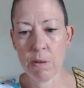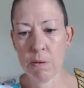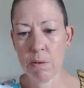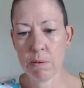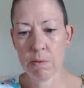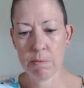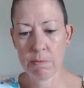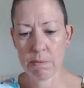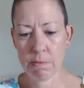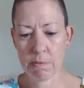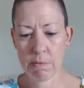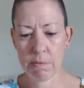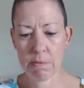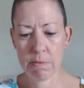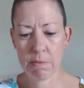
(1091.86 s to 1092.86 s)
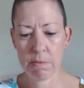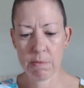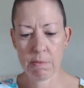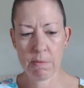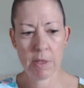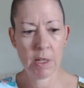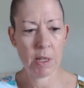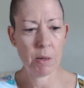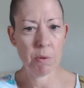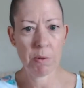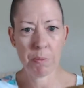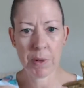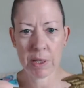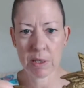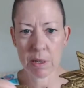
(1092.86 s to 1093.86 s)
to that he
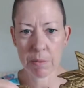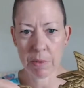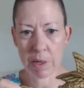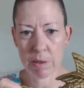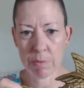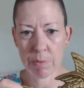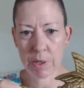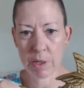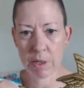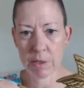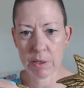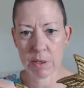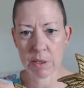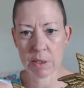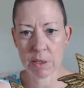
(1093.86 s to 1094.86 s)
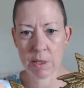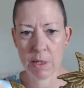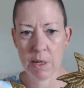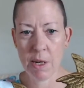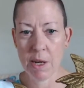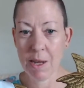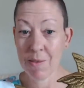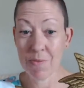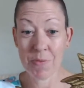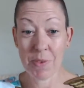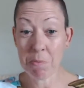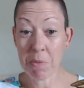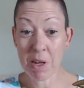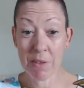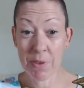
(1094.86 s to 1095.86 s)
would have picked up the little brass,
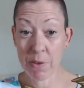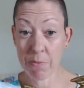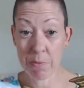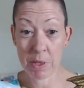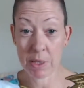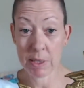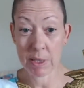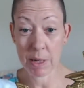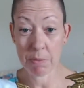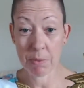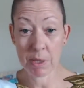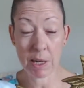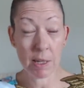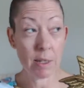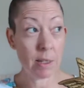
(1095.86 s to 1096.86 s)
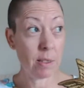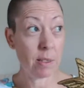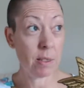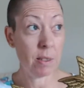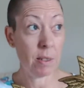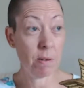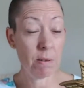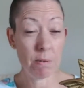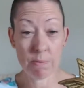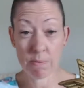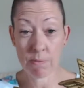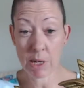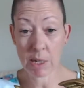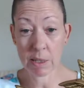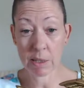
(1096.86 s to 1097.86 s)
it might have even been the same seller because I do
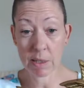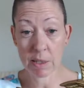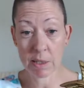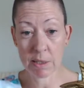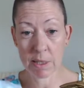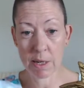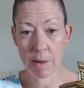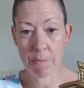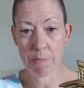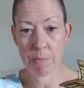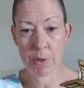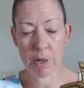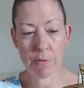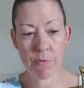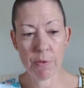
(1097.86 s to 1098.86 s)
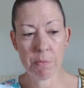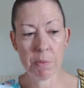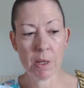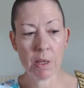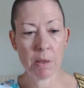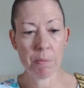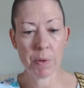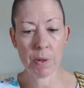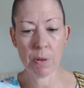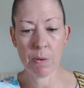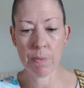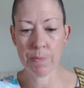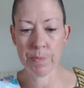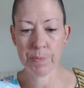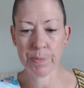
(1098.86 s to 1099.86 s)
recognize him, but from my other
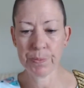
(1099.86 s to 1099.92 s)
boot.